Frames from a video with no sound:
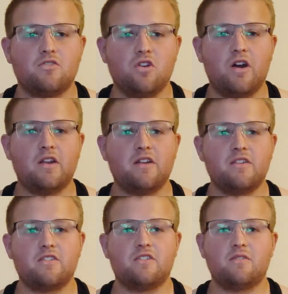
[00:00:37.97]

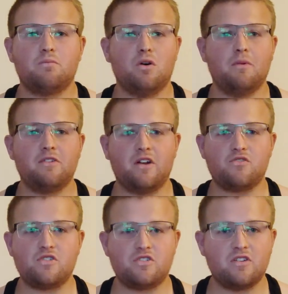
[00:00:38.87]
Joiners, plumbers,
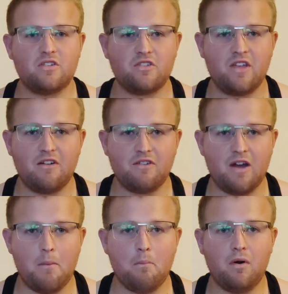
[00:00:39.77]
electricians, they have
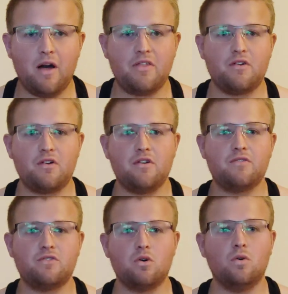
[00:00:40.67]
a plethora
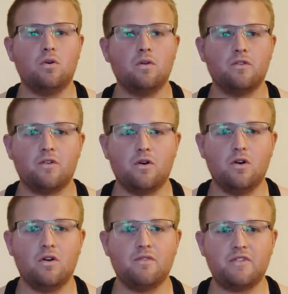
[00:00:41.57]
of tools
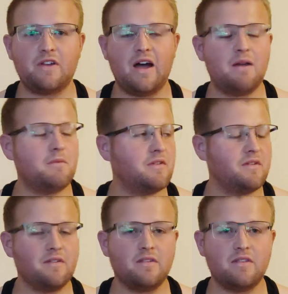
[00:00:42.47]
all of the time,
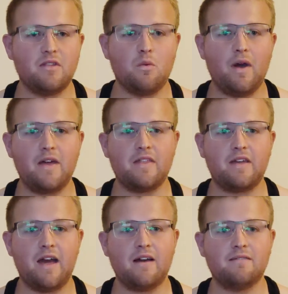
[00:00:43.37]
and the way they
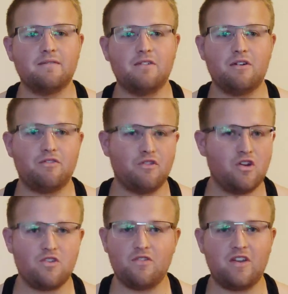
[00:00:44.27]
get a
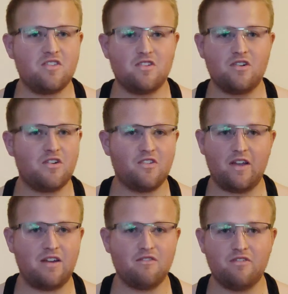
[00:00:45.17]
first fixed or a
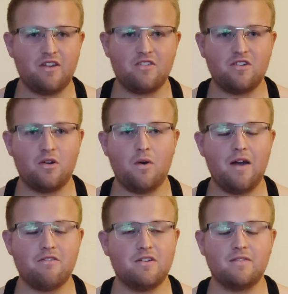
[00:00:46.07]
second fixed or
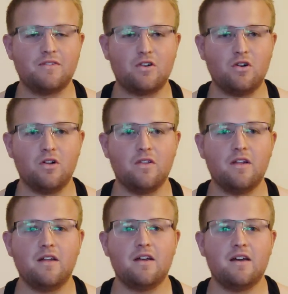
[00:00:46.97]
whatever they're called,